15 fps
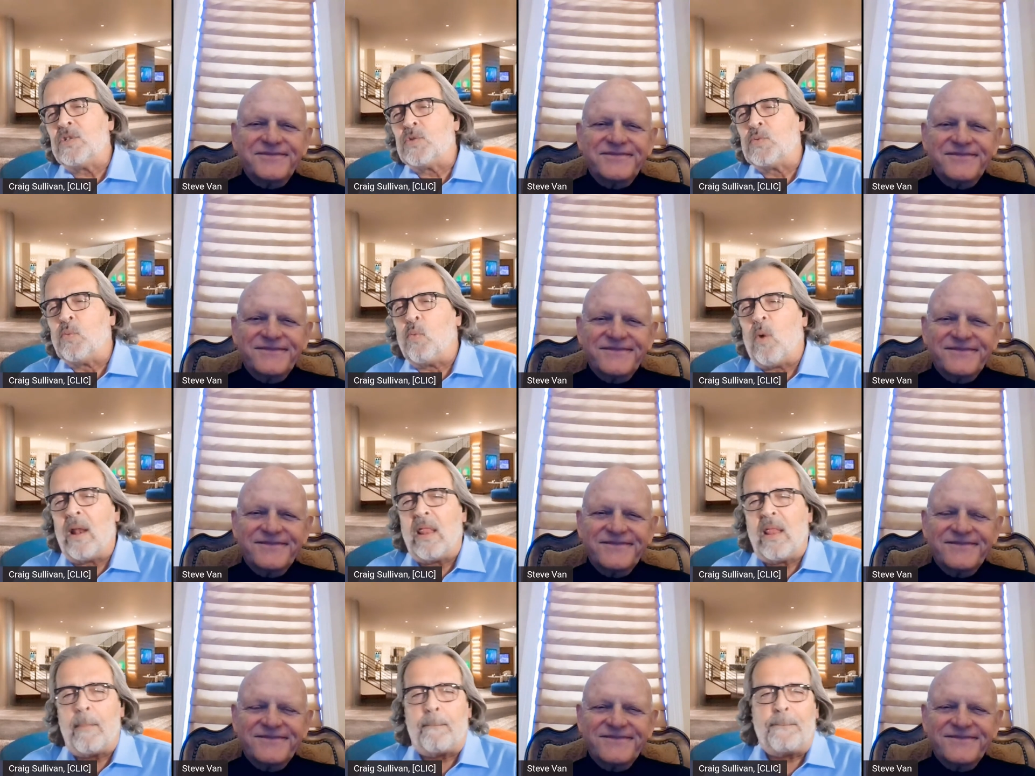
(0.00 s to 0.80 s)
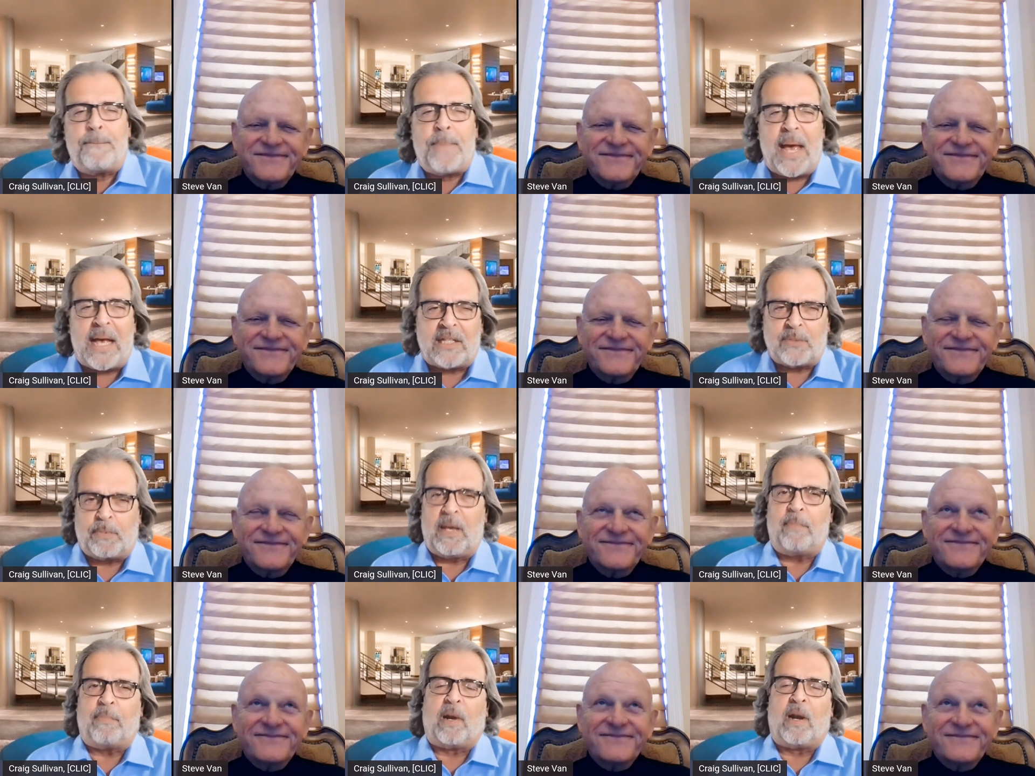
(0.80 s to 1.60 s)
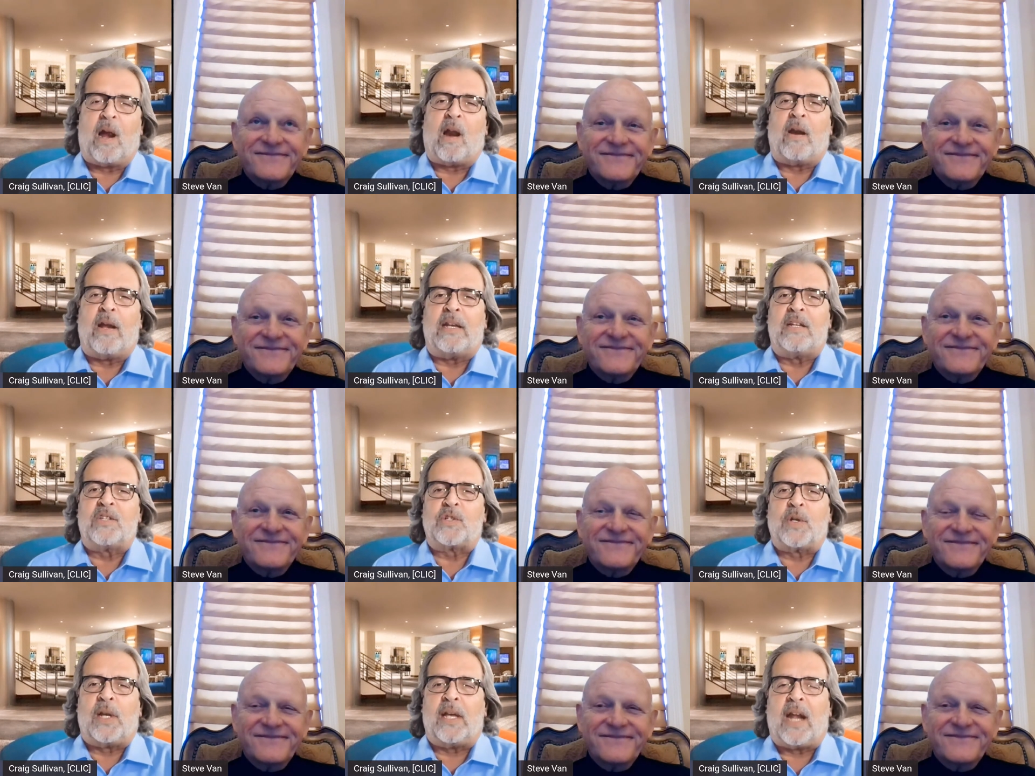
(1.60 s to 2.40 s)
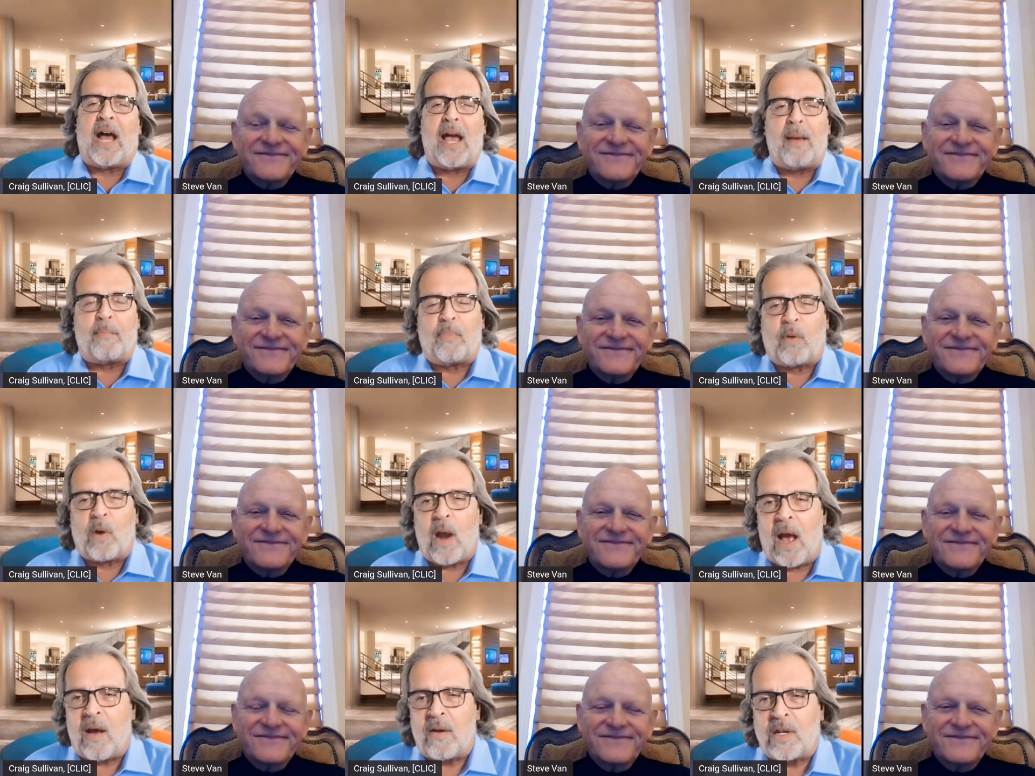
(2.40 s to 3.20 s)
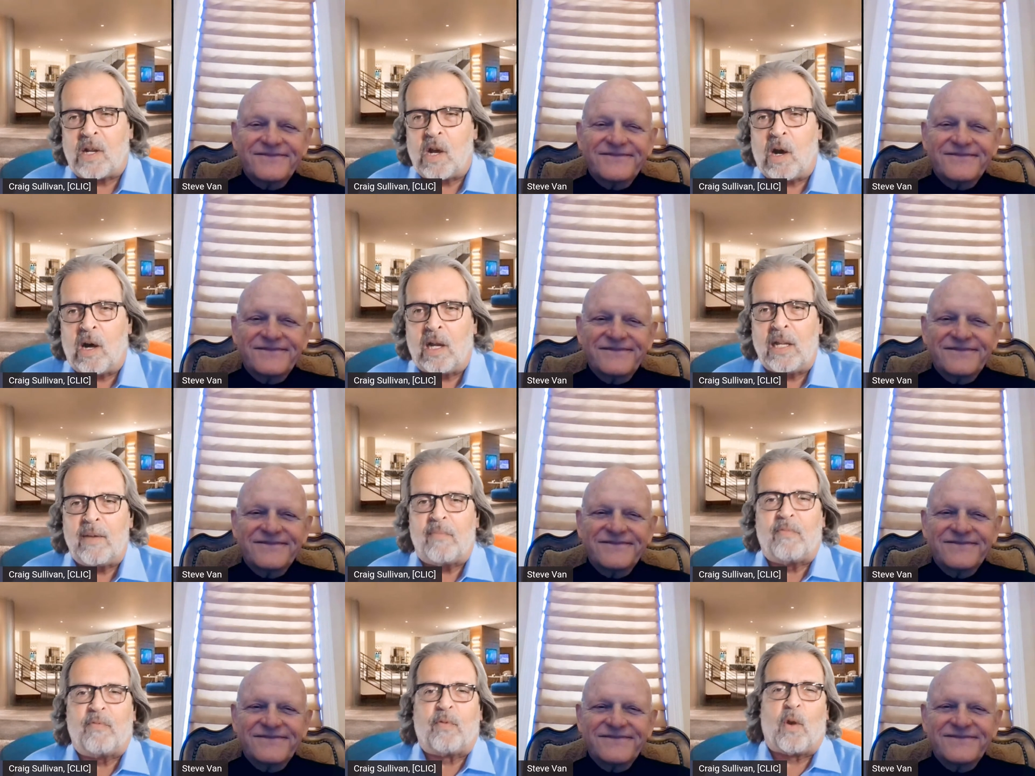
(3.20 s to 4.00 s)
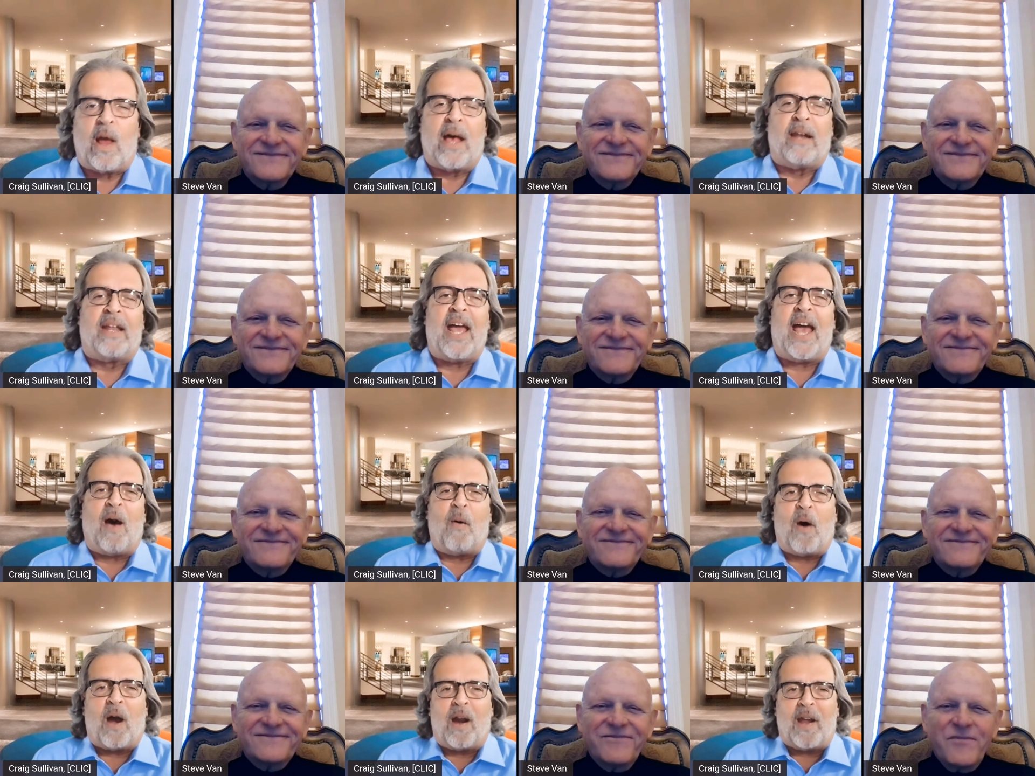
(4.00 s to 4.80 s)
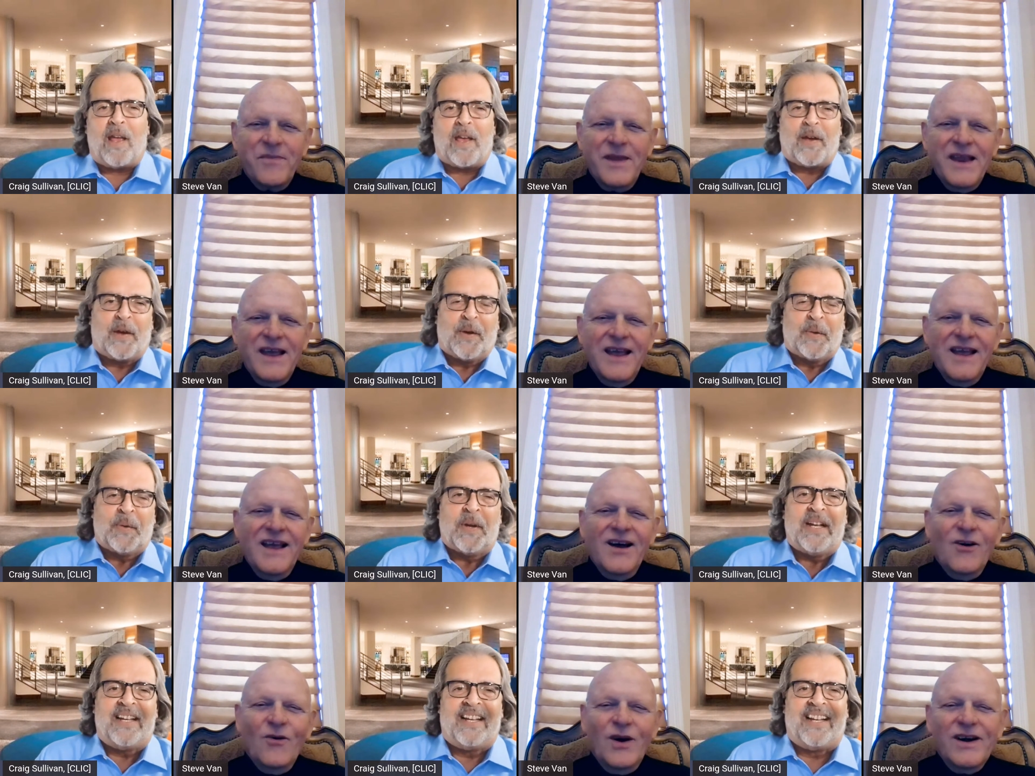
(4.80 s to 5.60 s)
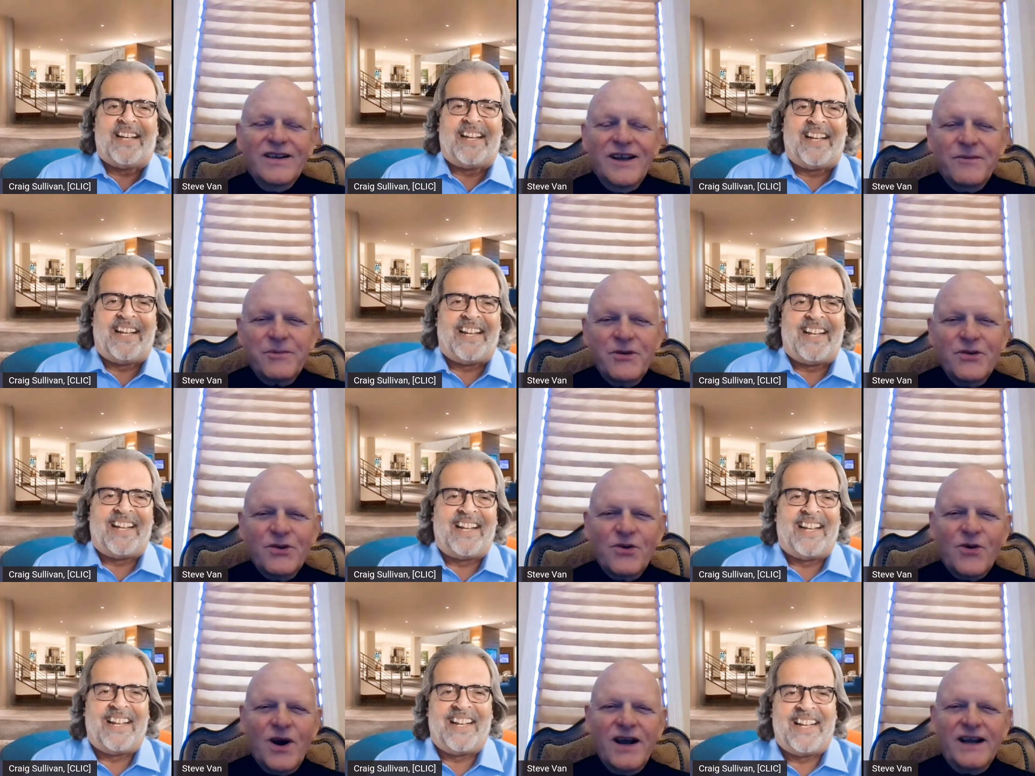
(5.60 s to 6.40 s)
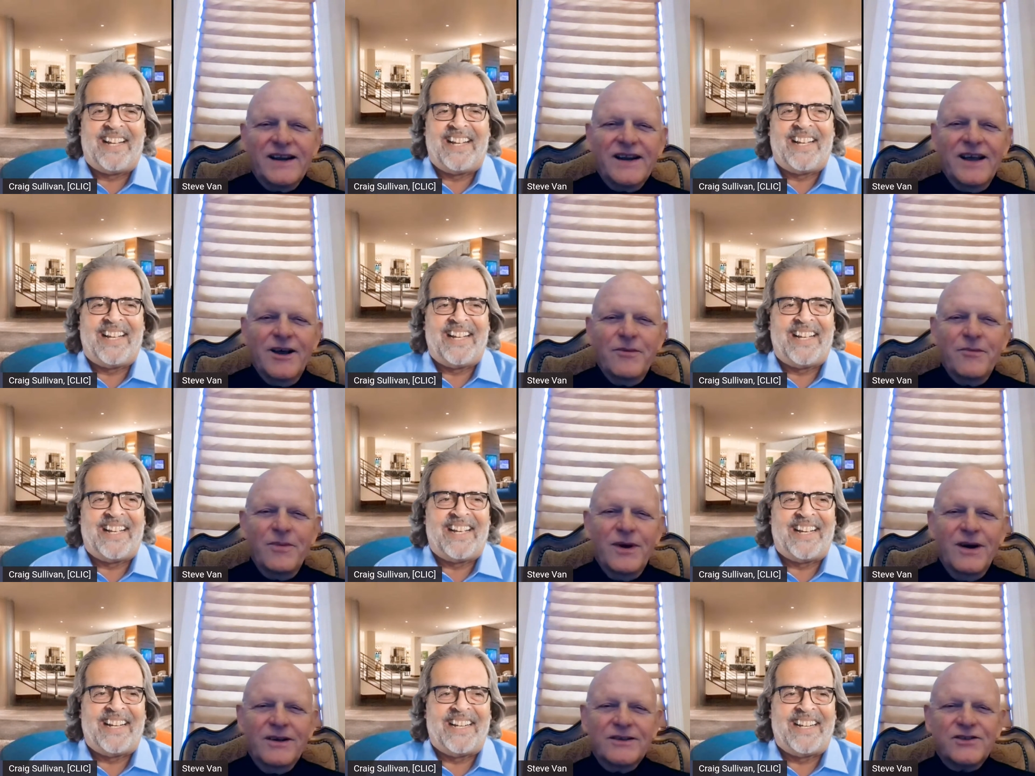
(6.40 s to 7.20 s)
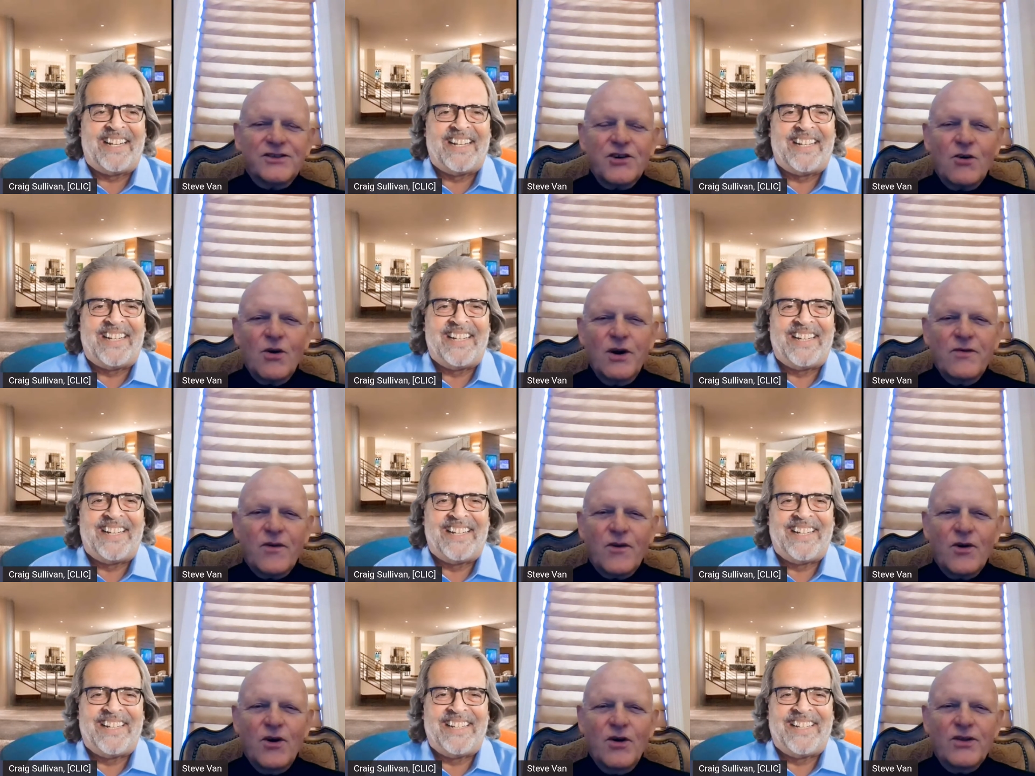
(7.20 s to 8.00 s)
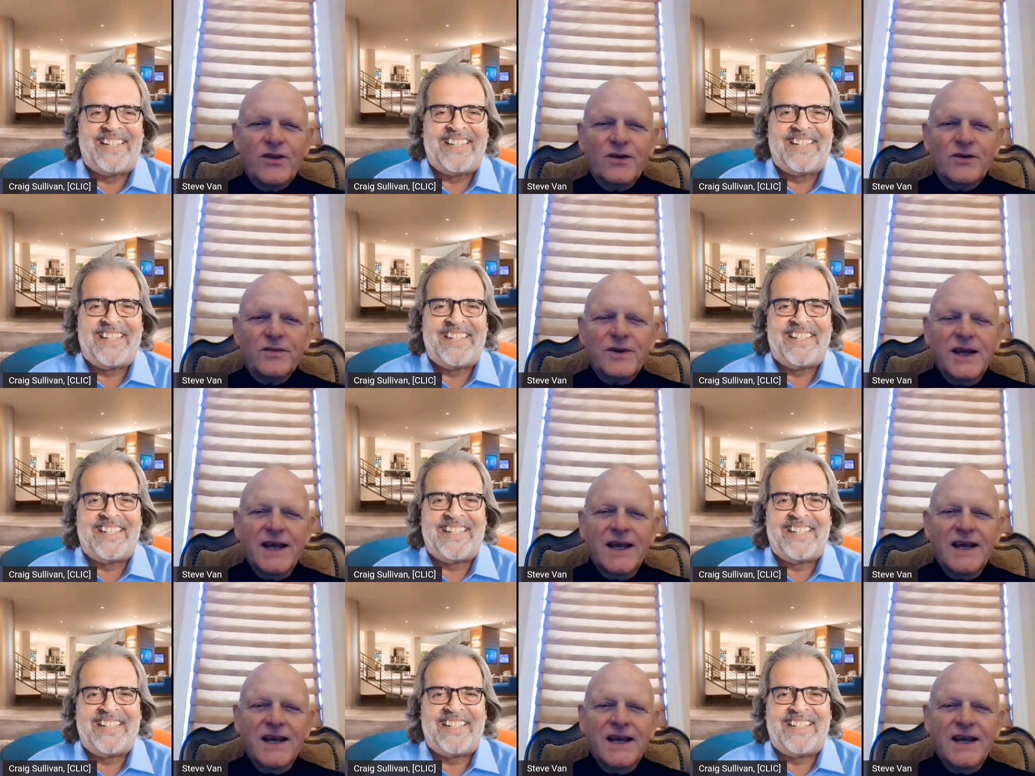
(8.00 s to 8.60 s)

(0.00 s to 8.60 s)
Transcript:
Speaker 1: is one of the best people in our industry, and I am proud to call him friend. How are you?
Speaker 2: Well, I'm doing great. I'm uh, sorry for all the